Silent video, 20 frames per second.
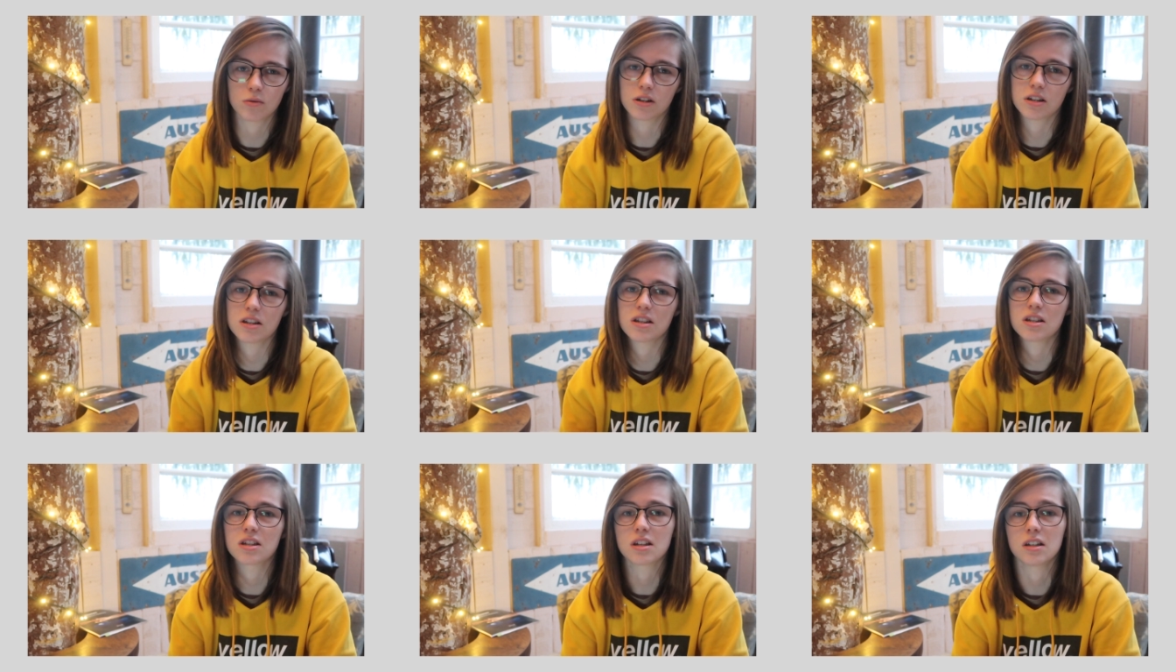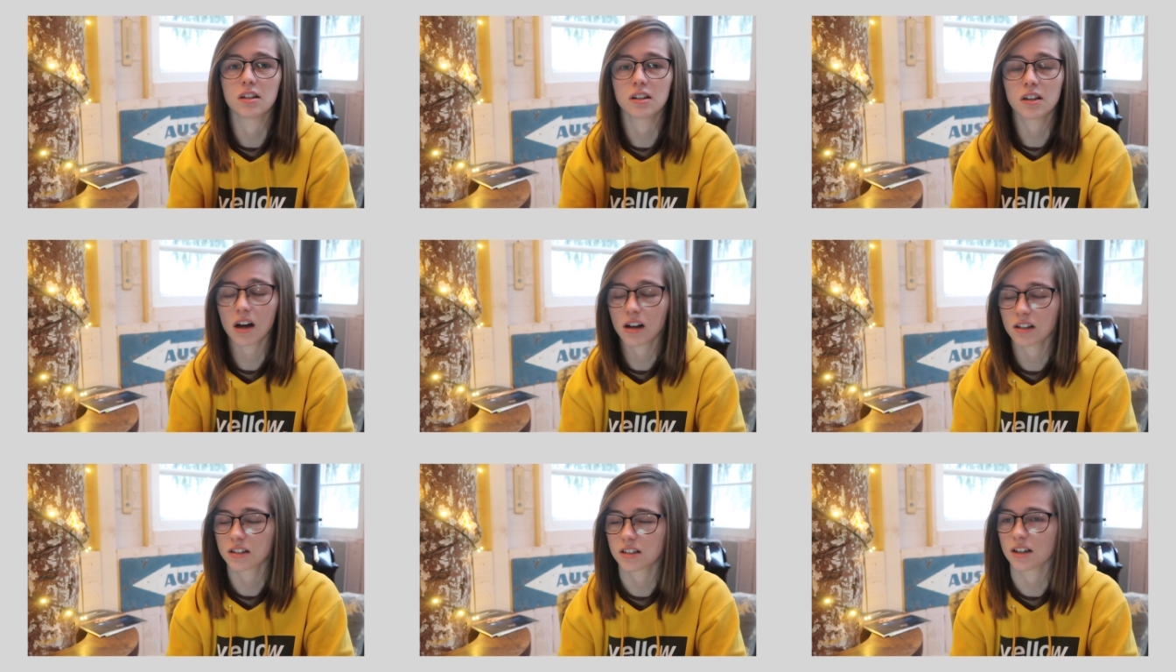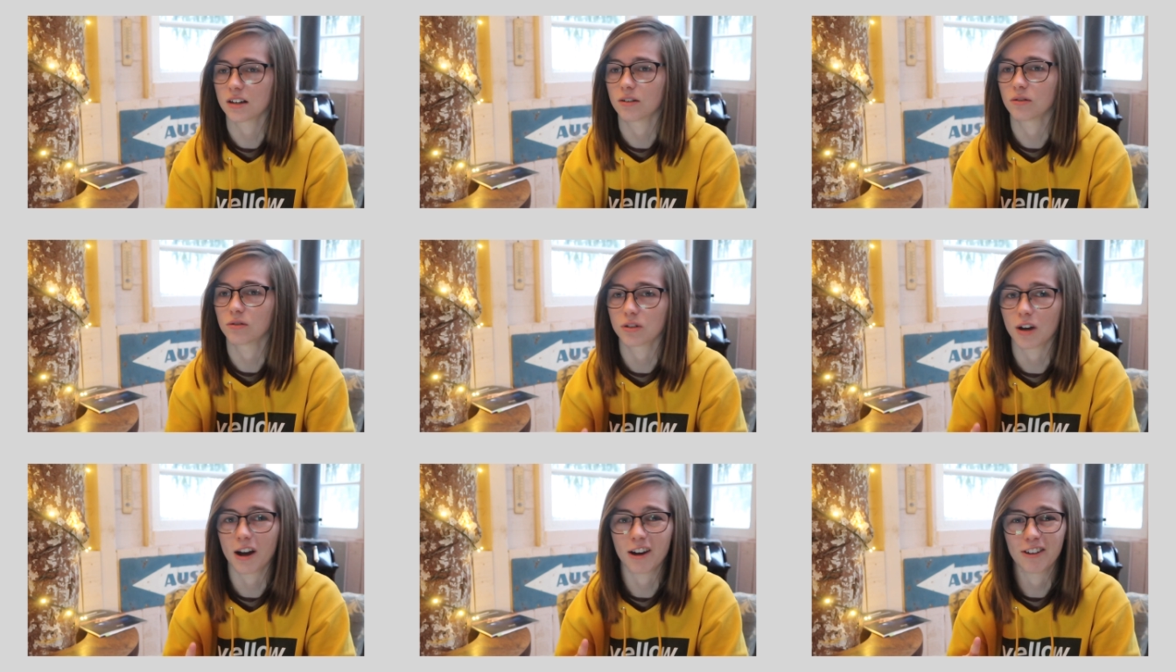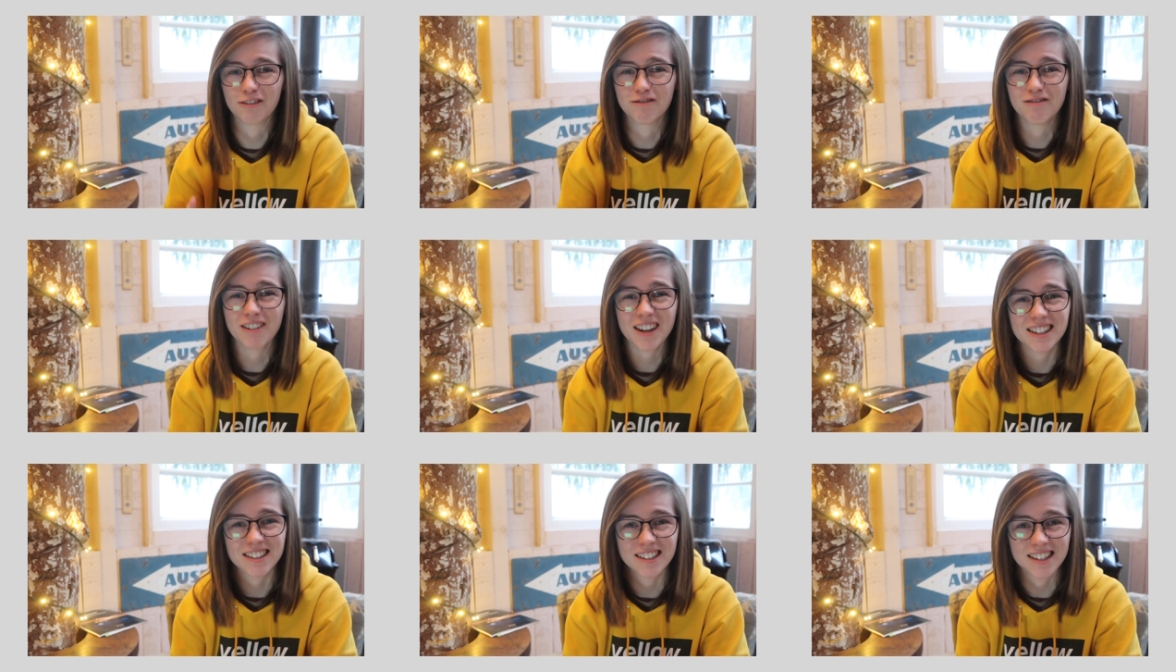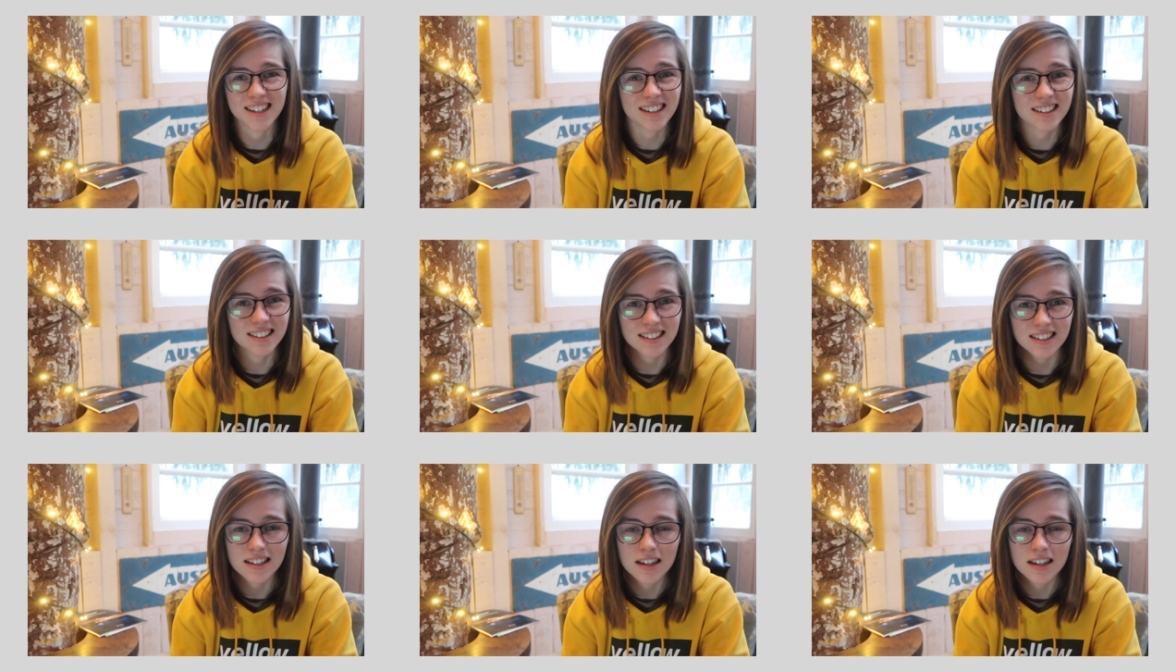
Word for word: what each thing does, and also how to fix it